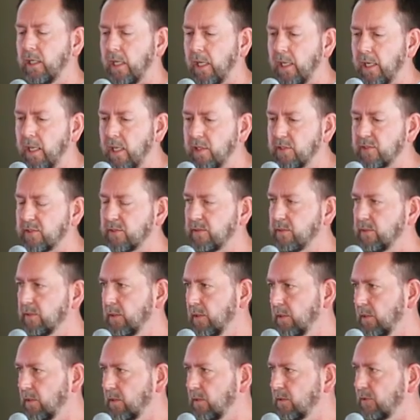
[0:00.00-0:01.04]
And as
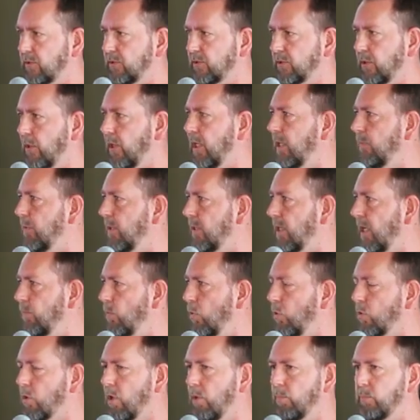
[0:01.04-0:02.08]
society became
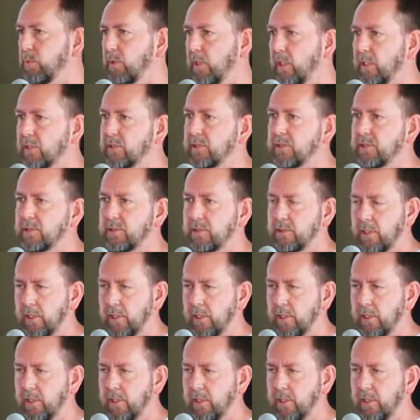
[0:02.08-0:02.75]
more complex